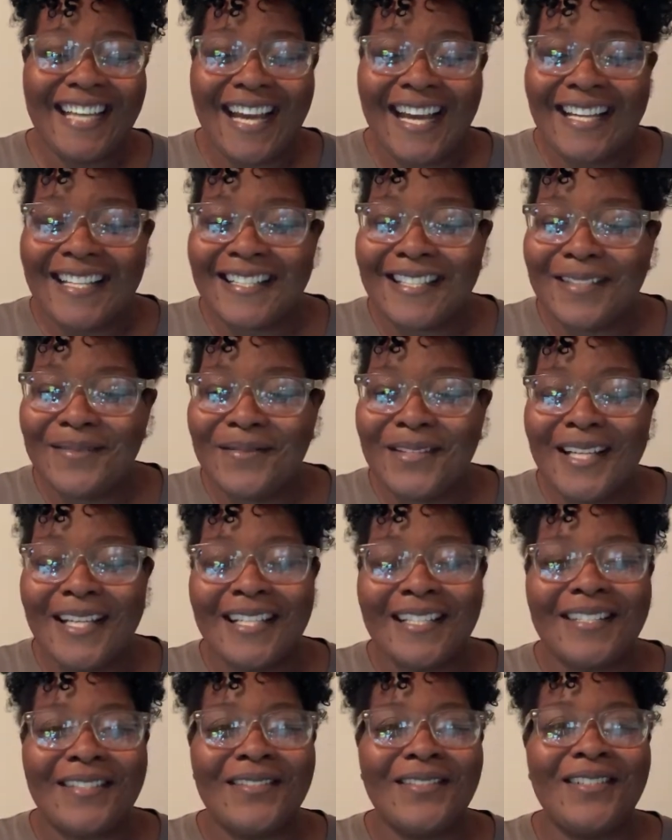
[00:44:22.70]
it seems like
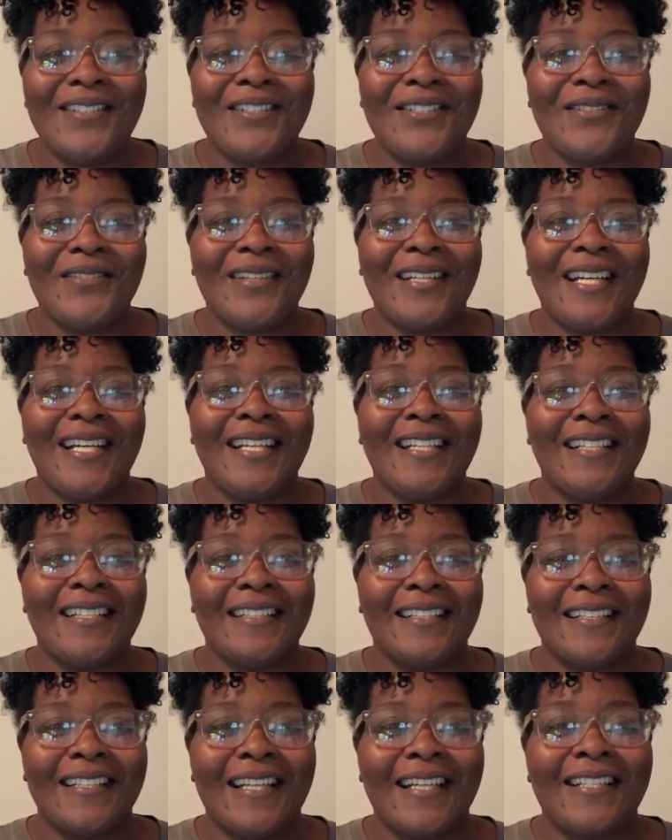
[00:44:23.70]
as soon as you hit
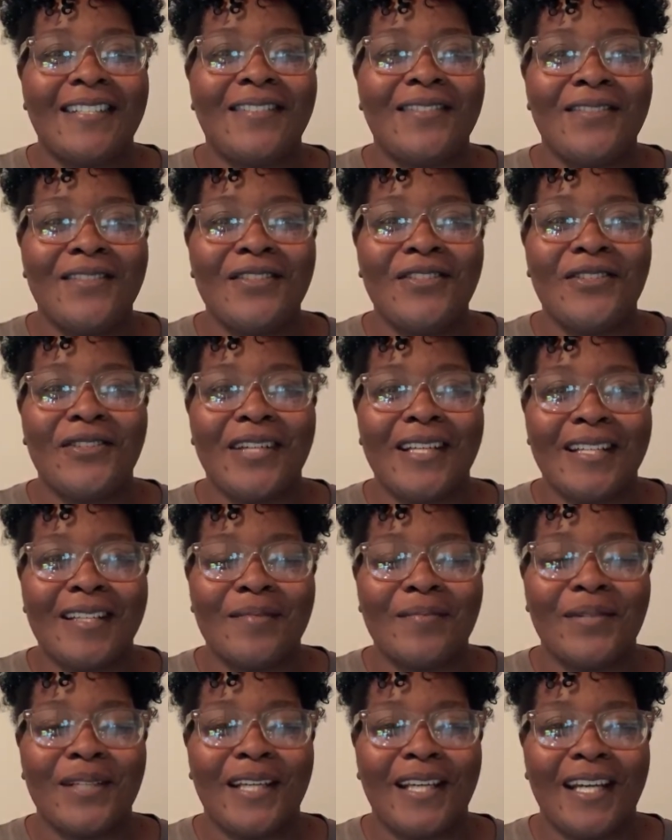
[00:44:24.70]
as soon as you hit the
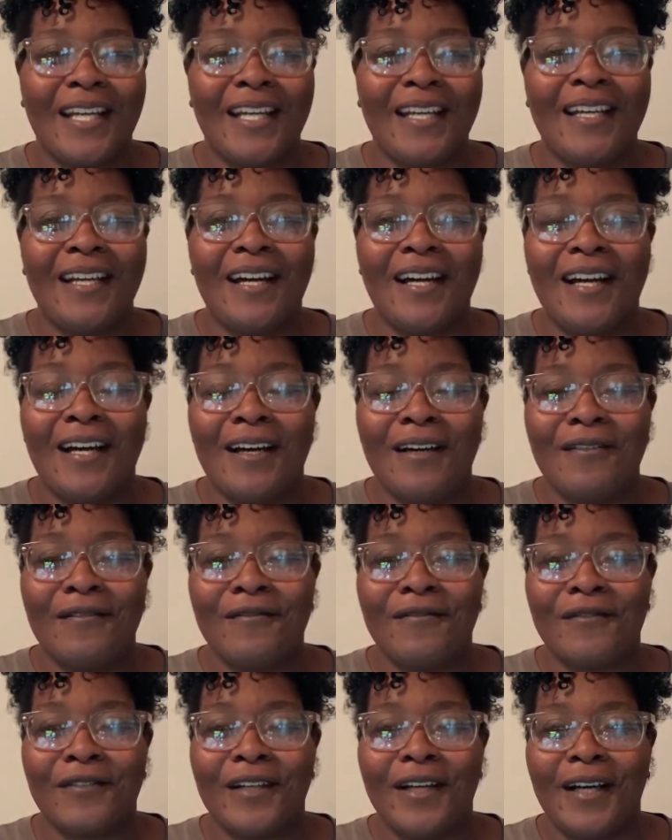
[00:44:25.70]
beginning
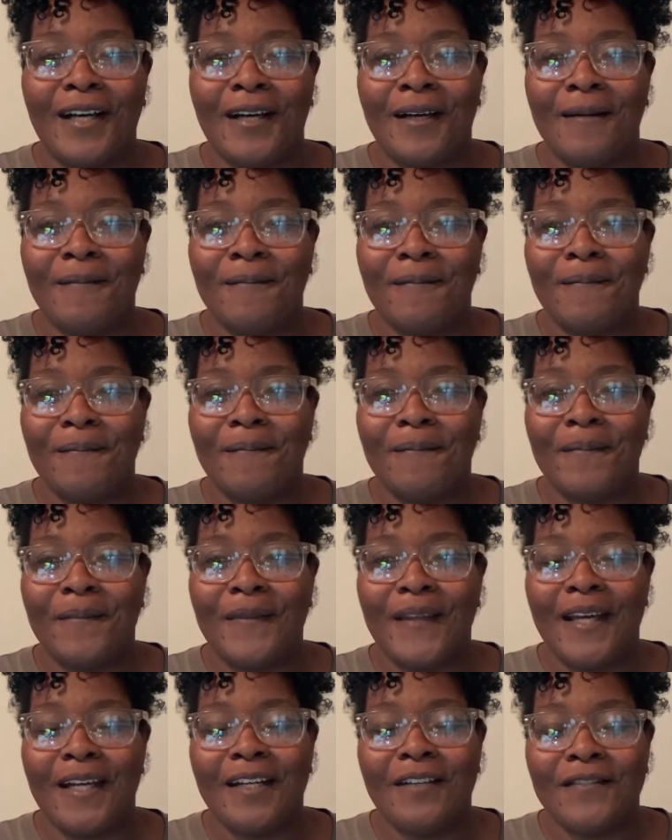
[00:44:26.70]
of um,
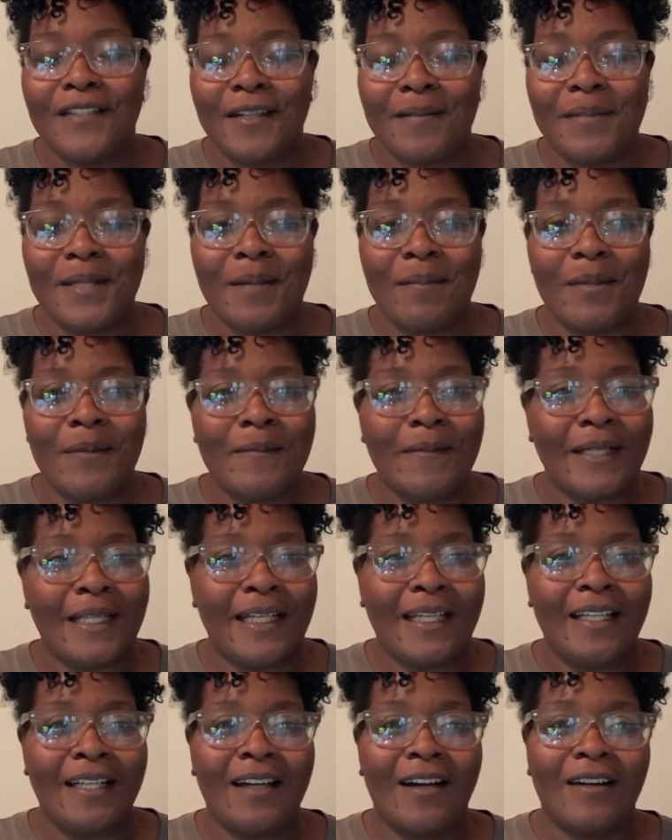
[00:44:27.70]
end of September,
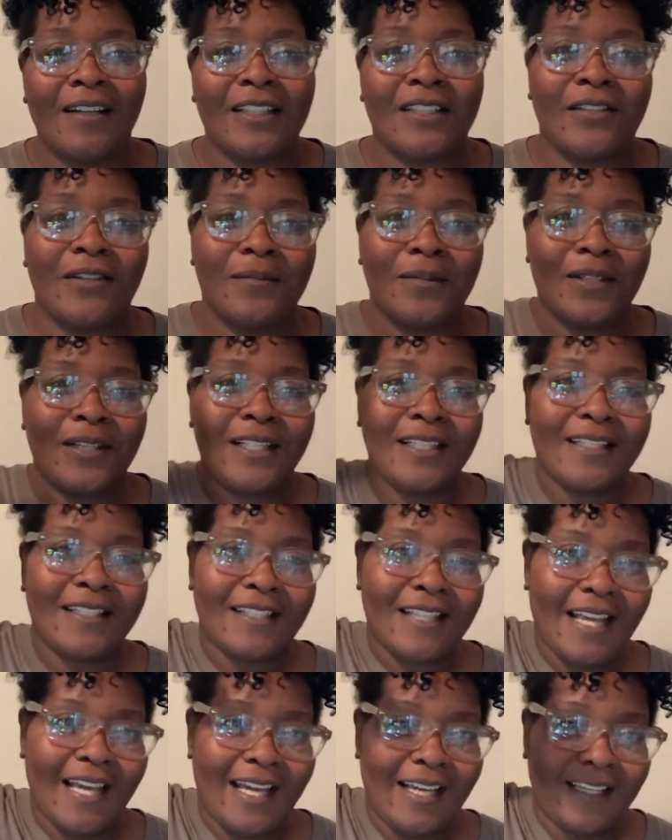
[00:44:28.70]
beginning October,
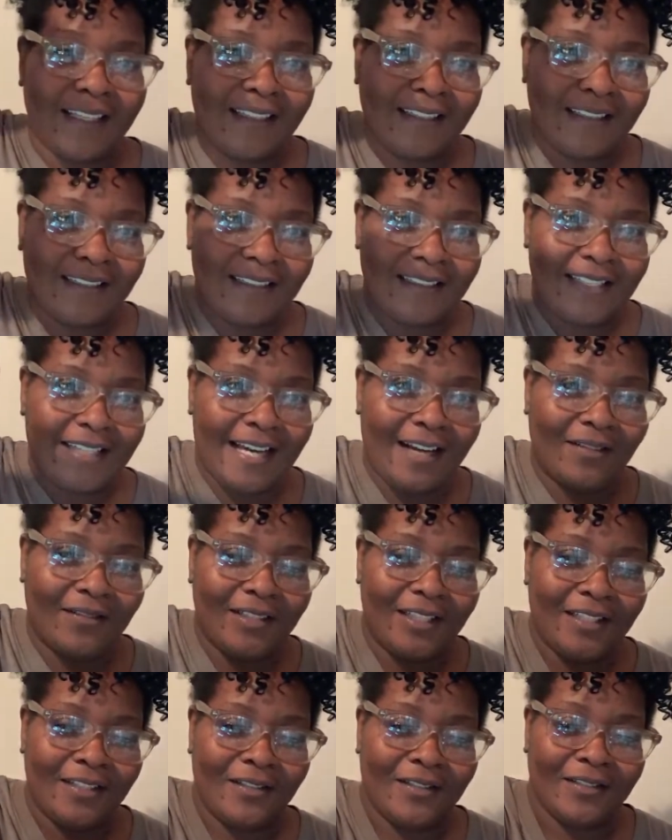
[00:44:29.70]
it's like
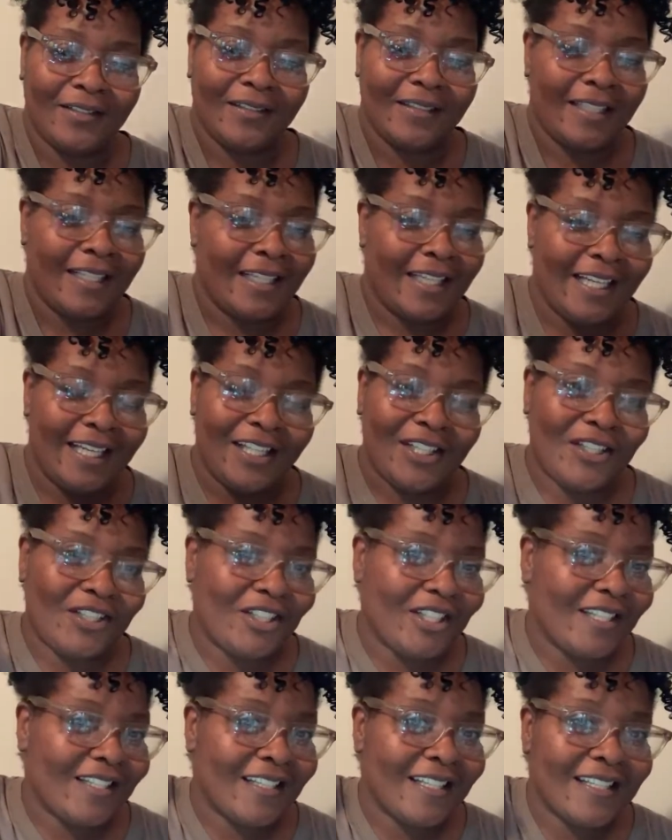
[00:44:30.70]
downhill. It's
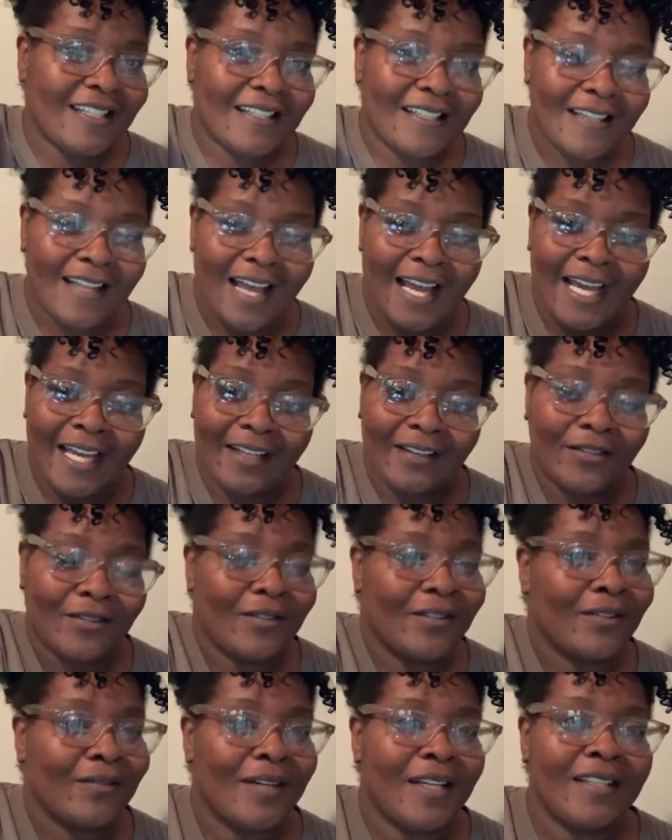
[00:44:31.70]
just a slide
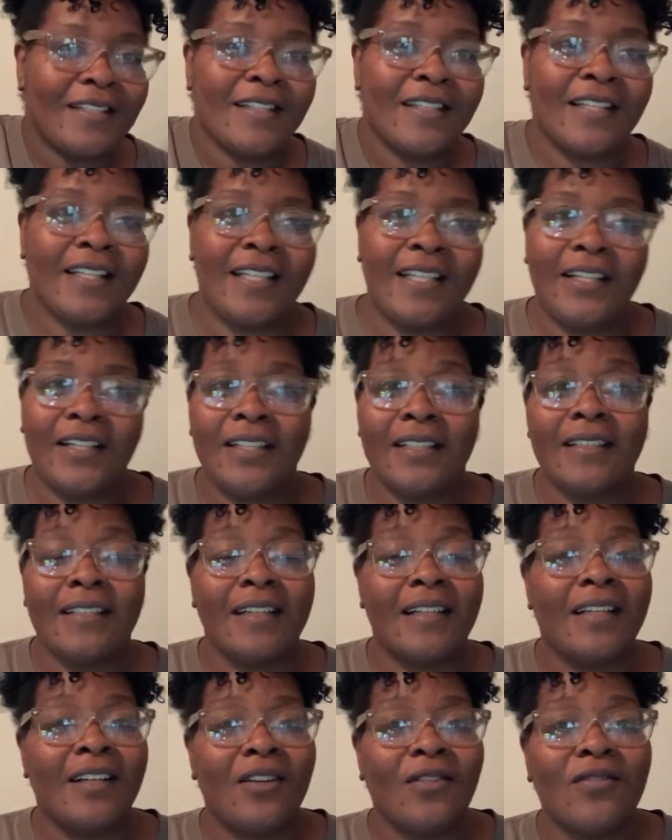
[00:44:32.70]
through the rest of the year. It's
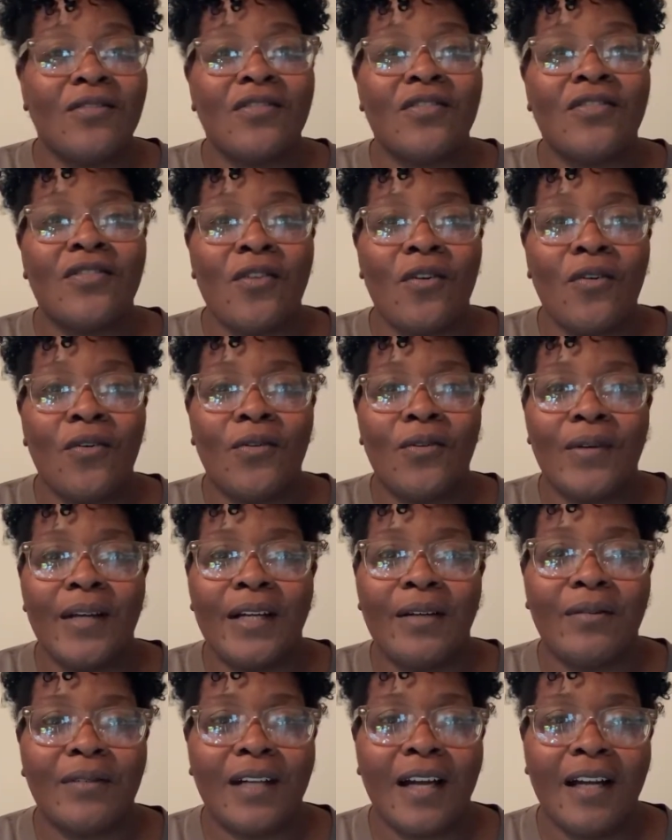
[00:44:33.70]
gonna go so
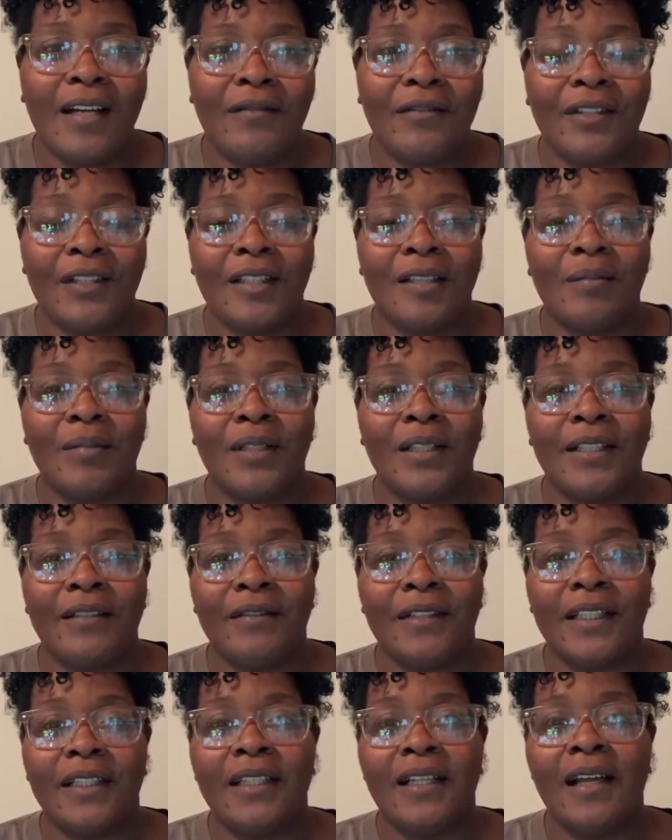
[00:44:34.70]
quick. We're not even gonna believe
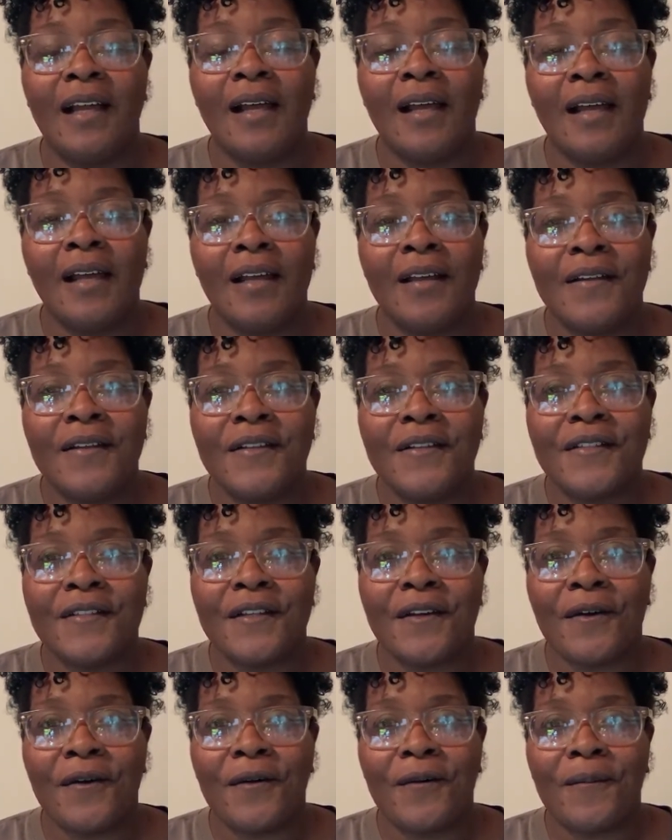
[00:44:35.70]
it.
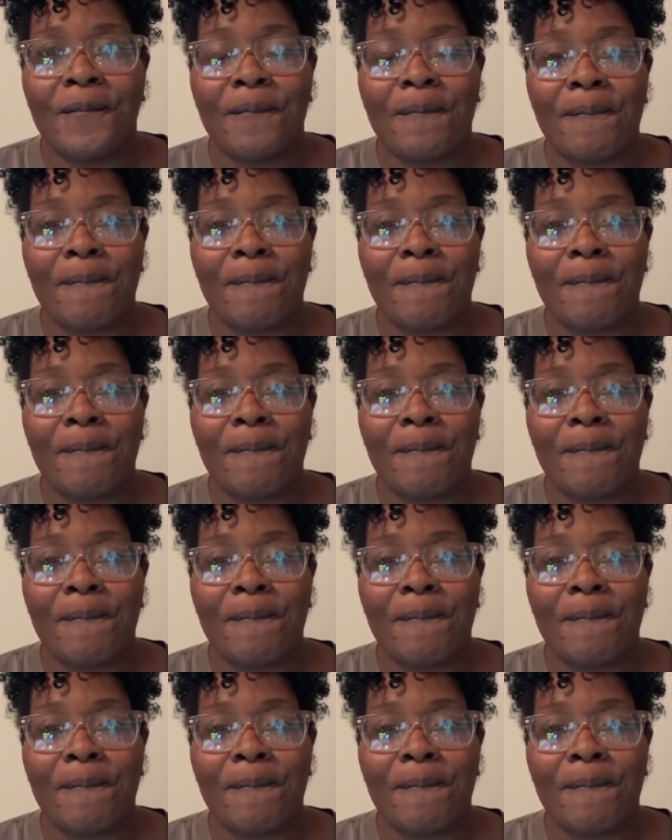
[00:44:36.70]
So